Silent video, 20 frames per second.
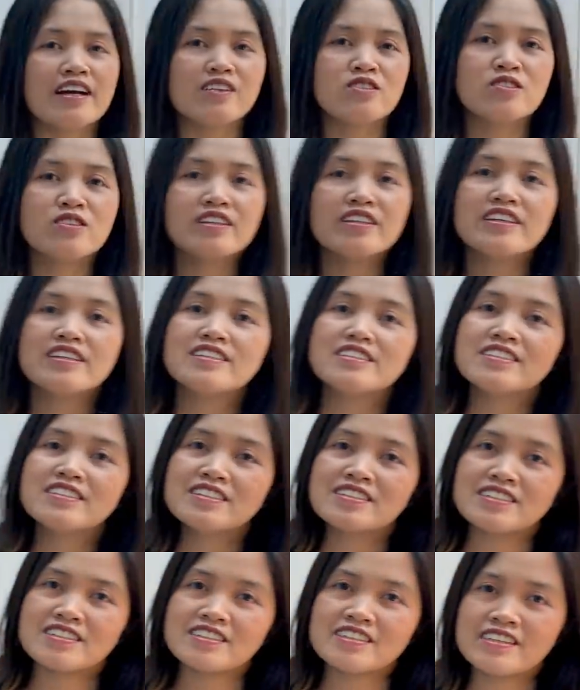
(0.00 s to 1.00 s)
actually
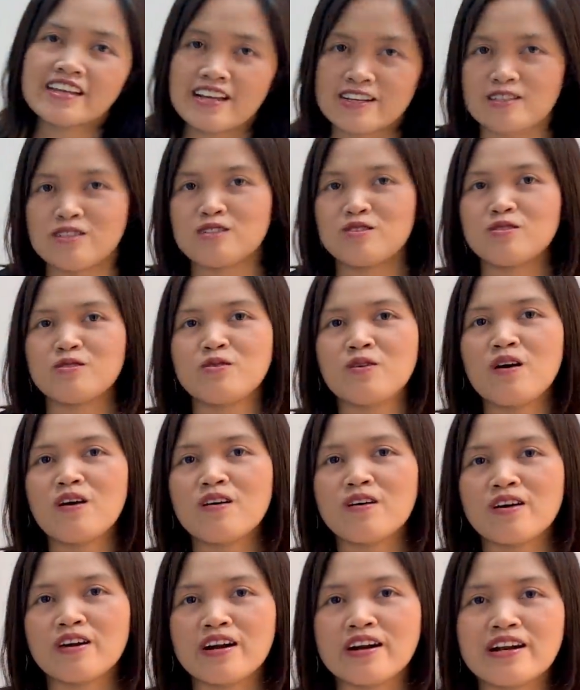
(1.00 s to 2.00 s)
just next to
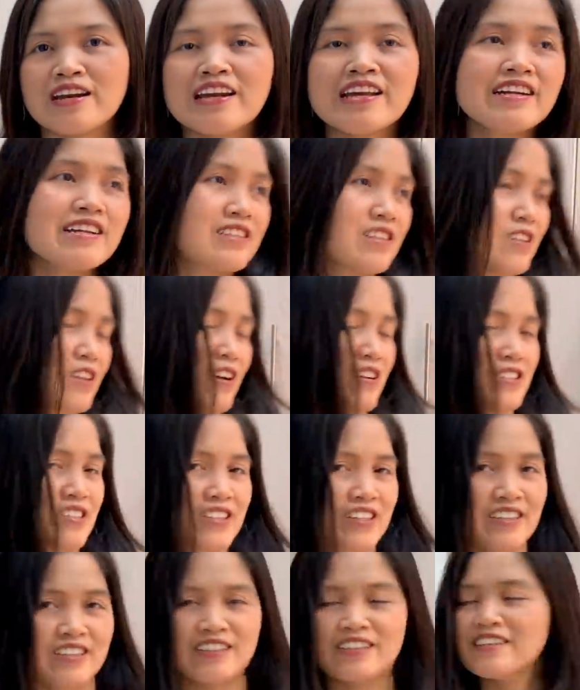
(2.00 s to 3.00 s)
our linen
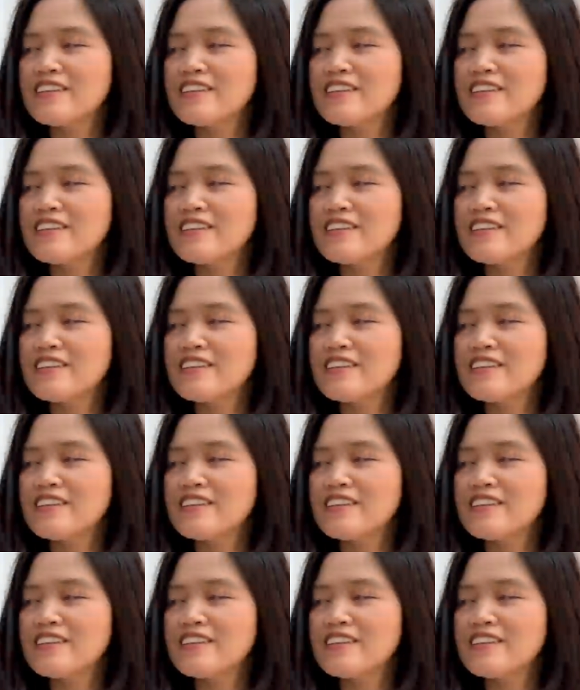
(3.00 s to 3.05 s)
closet.